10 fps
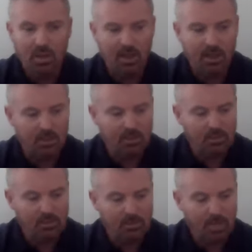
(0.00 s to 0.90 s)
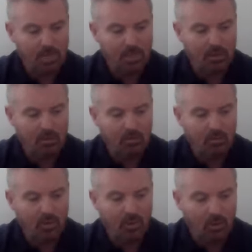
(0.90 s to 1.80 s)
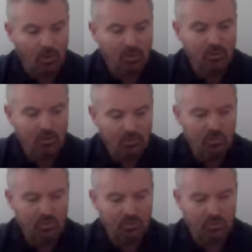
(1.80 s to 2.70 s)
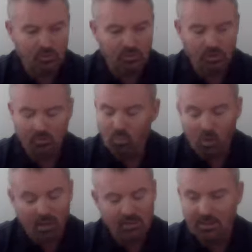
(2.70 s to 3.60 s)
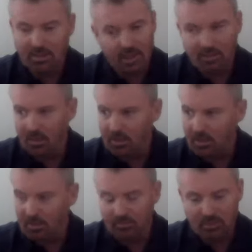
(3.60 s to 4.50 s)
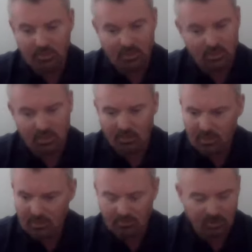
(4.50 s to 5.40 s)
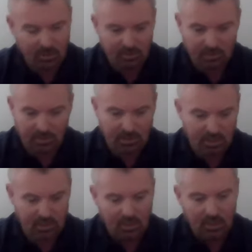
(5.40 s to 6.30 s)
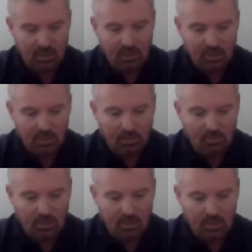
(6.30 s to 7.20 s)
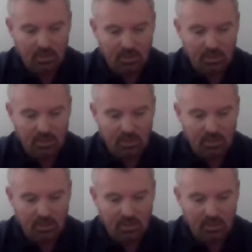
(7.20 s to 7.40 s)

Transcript: And a lot of new users, and again, I get these messages, I think it was today or yesterday, where